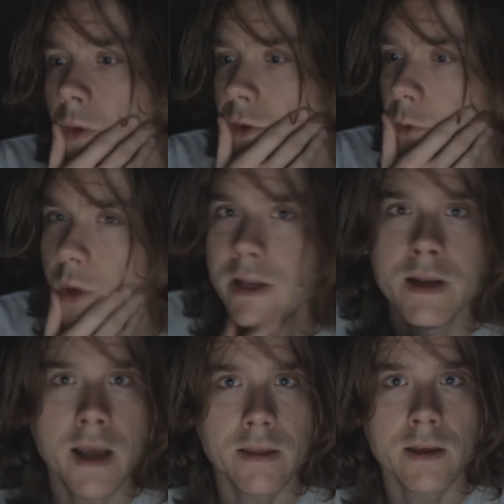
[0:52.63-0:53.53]

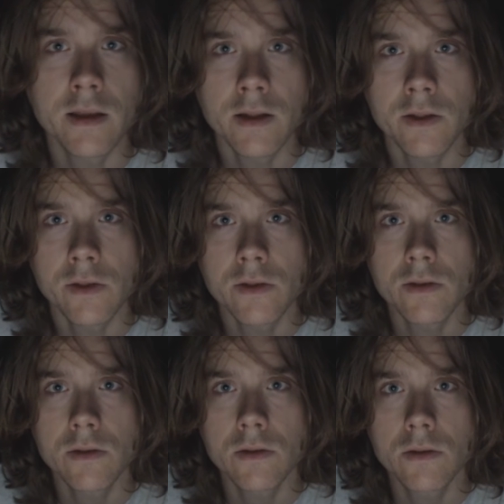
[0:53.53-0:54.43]
Sweden, I think it
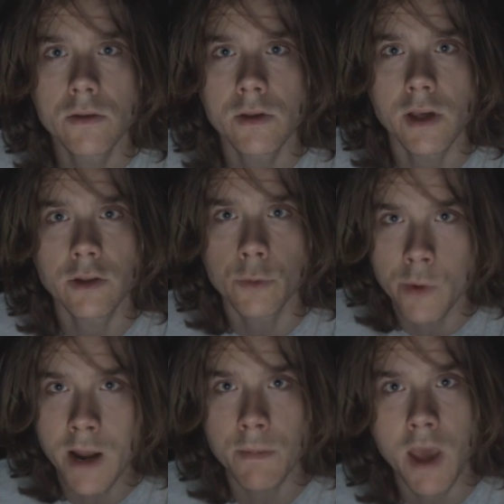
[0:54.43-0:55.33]
is. It's like the
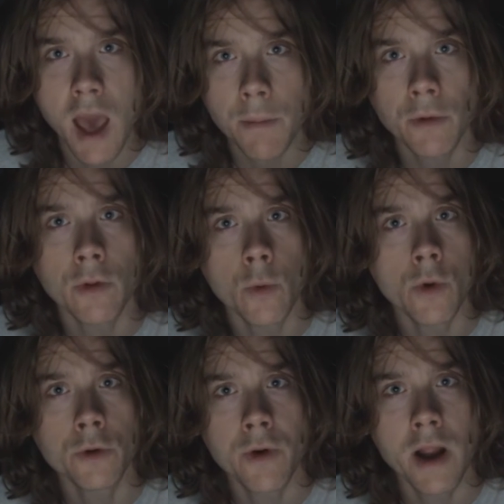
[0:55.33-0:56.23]
rape capital of the
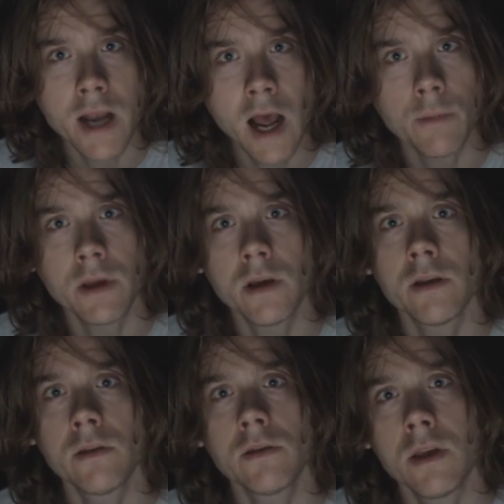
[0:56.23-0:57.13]
world right now
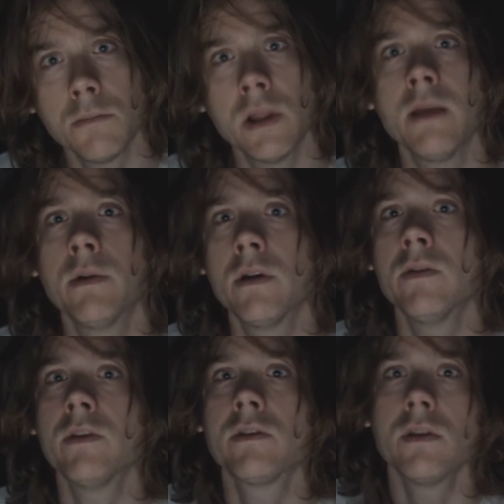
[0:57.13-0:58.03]
because they blame it
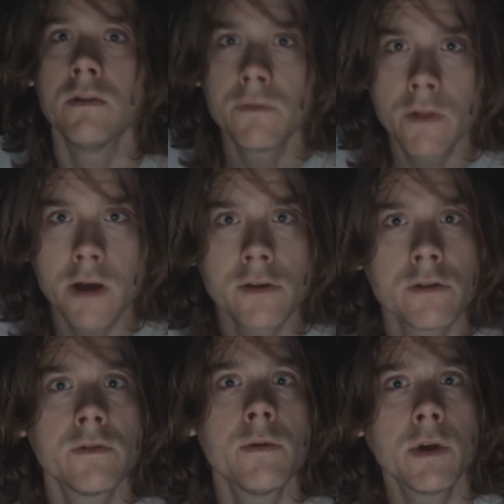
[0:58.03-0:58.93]
on this influx
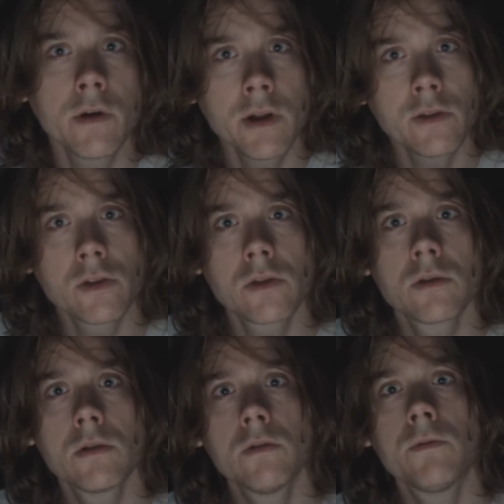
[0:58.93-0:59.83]
of immigrants,
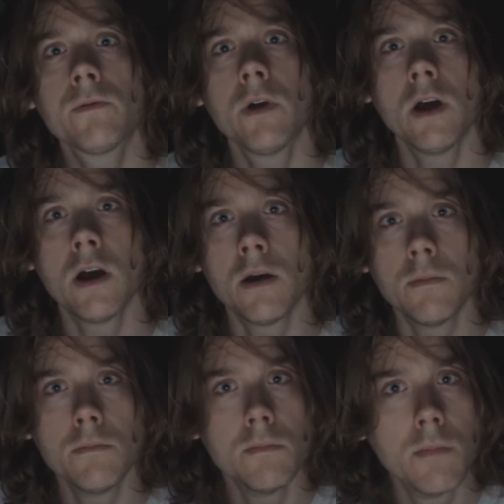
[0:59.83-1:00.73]

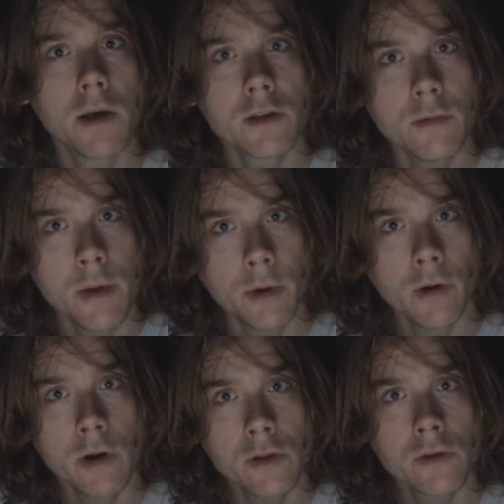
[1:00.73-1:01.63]
Muslim
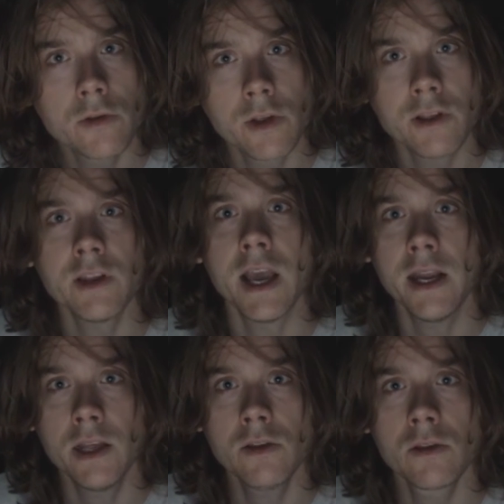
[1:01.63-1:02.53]
immigrants since the
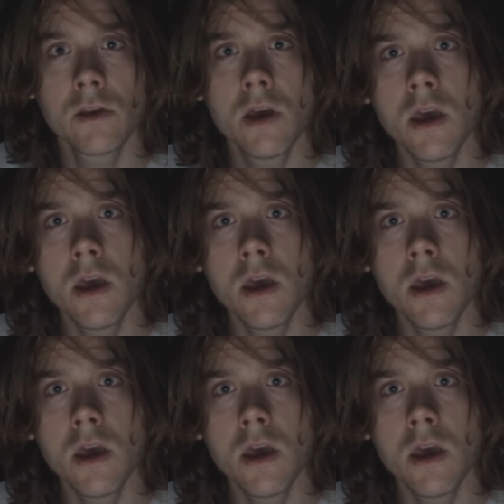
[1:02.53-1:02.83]
80s.